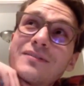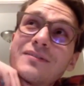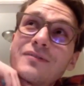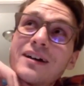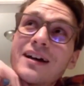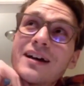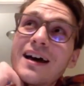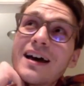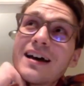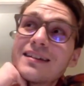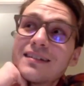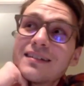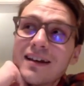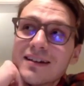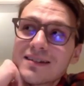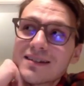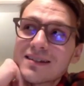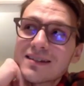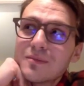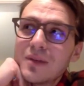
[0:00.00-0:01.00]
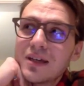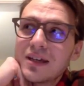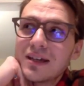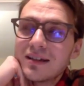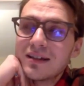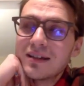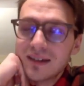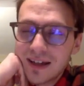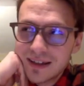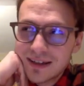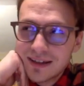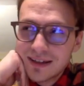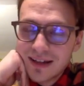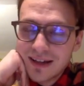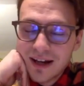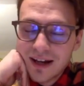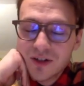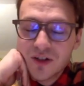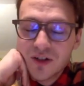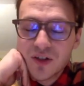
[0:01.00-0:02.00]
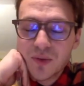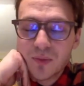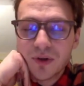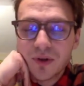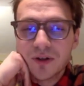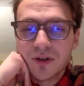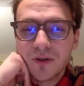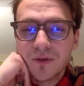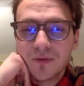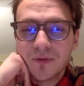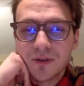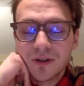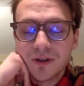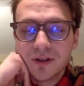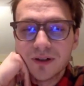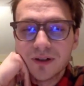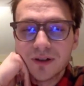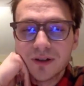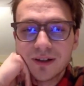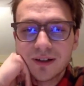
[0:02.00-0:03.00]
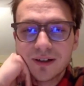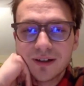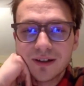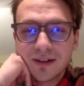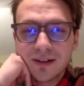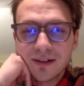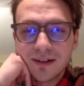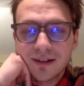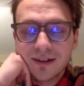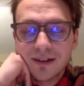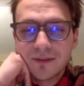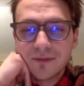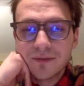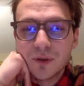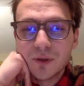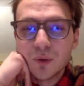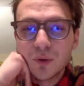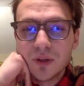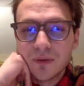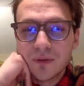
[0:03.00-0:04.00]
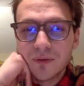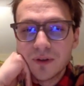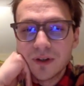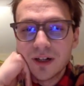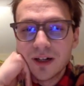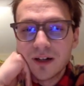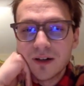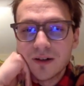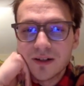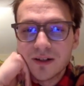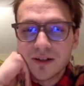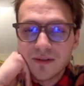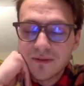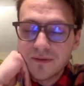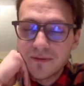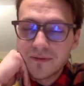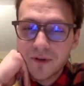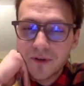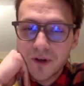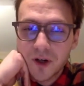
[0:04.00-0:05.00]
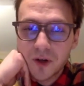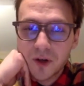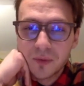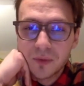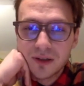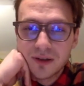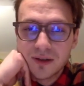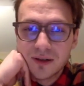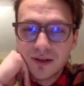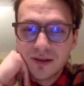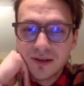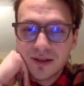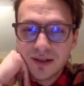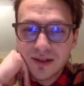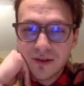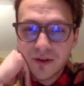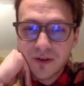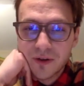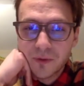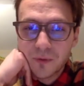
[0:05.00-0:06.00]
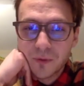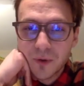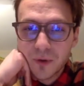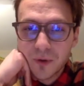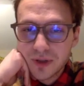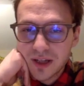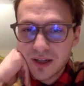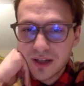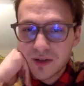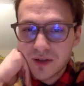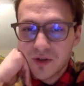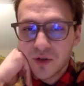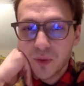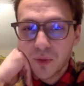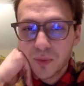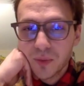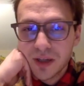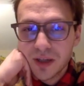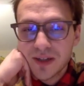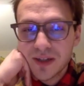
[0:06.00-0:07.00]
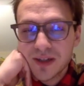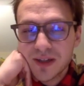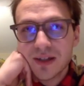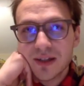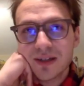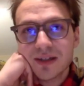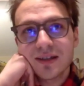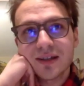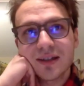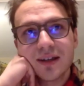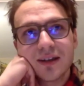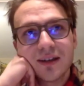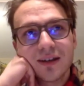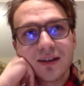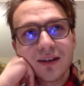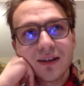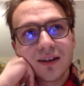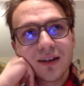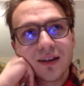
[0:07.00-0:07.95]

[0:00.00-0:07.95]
If I had to estimate, it's actually spread over a few different areas of the farm because it's on a rotational basis.